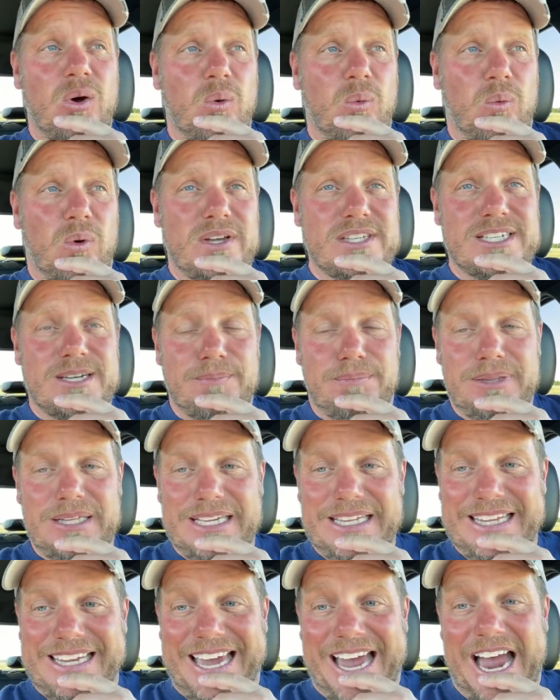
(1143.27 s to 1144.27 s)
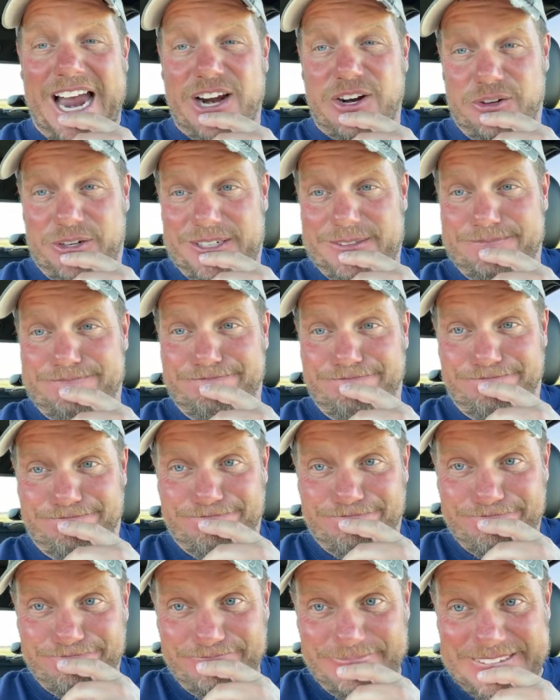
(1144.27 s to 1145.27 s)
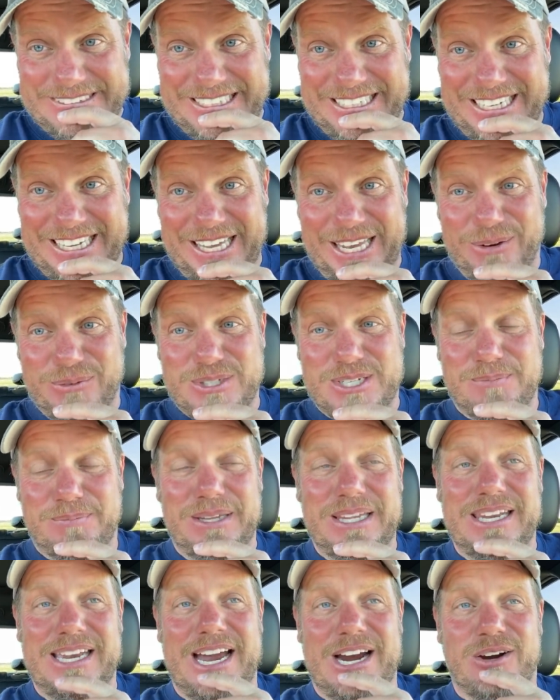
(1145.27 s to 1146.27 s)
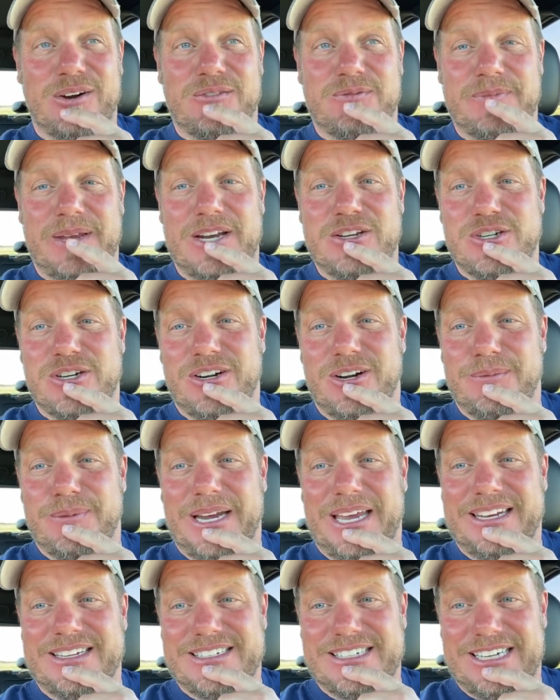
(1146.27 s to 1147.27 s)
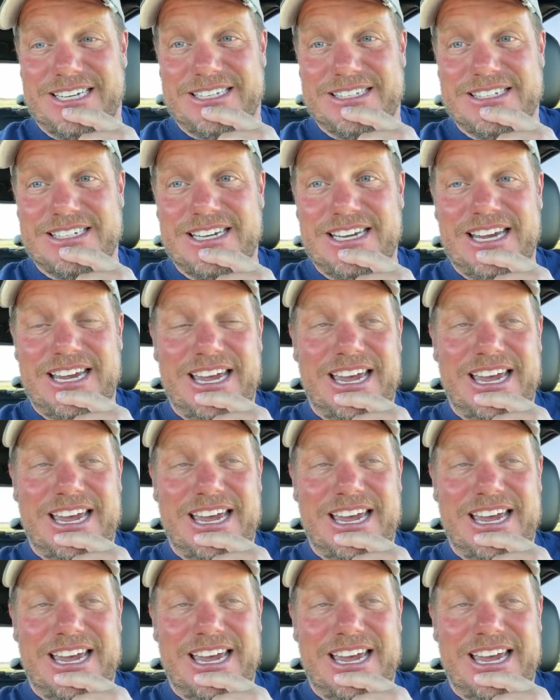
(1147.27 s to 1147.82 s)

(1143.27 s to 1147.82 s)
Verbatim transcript: was completely accurate. And it was completely accurate from engineering behind the scenes.